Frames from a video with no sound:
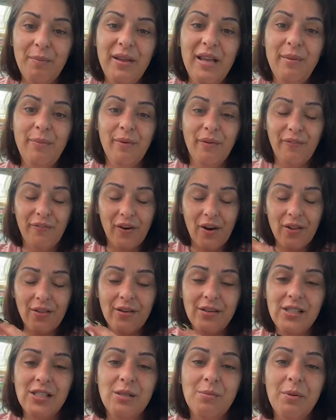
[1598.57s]
people, for
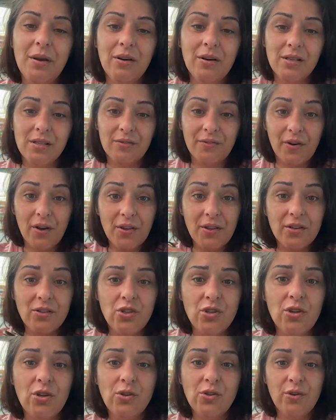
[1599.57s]
other spirits, for other
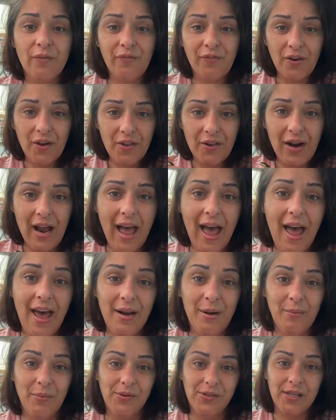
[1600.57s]
children, for other
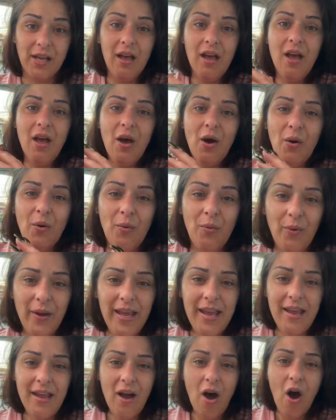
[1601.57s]
animals.
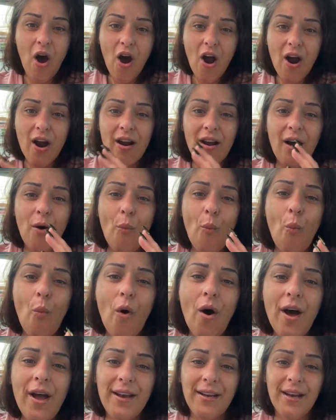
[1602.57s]
We are
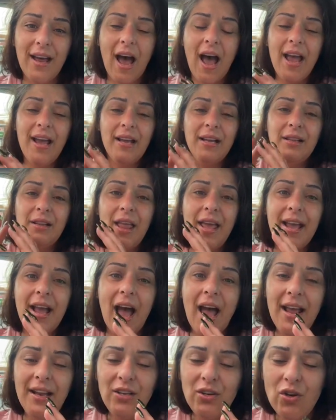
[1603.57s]
one.
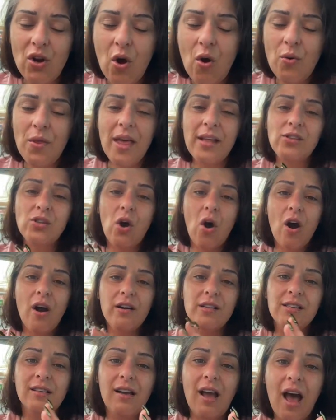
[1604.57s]
I know that's
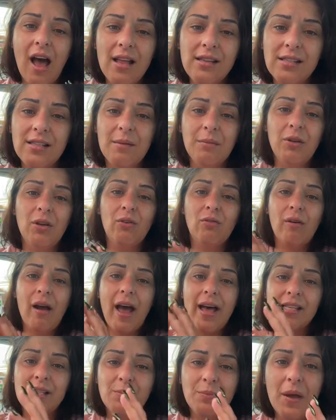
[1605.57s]
hard to concept, to
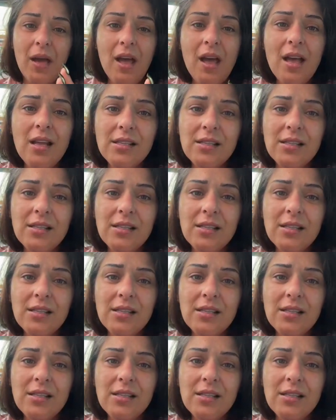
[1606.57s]
grasp,